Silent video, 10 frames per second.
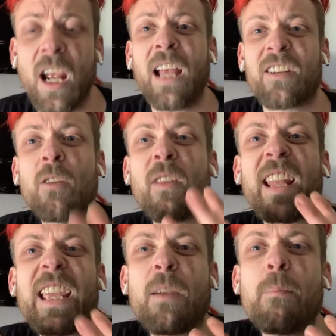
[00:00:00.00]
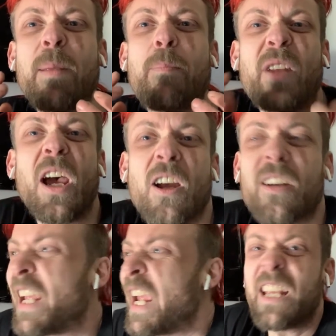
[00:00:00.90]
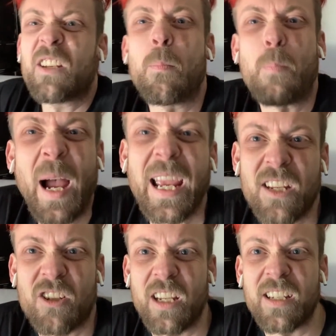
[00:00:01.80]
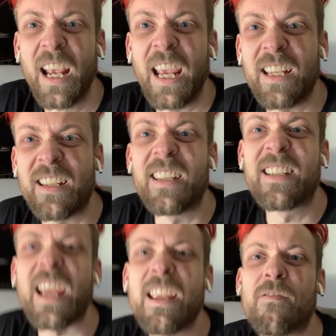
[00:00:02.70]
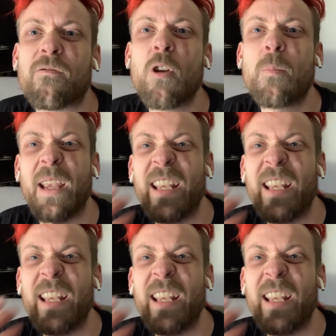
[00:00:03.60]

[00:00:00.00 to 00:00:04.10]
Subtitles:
so that they can be turned into pages into Dave Rubin,